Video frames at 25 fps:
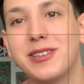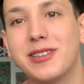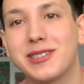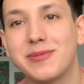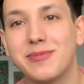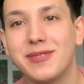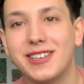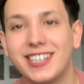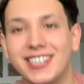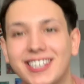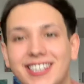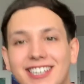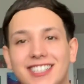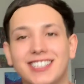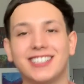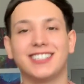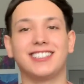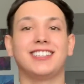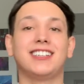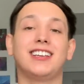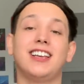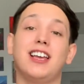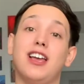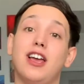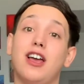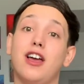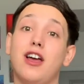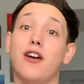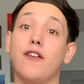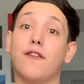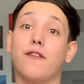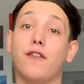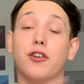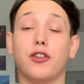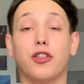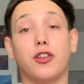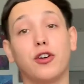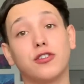it's me.
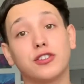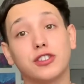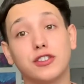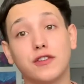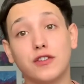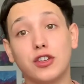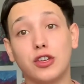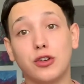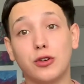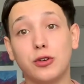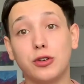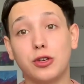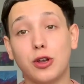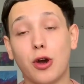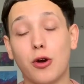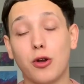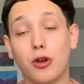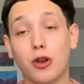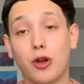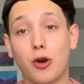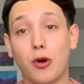For those of you who don't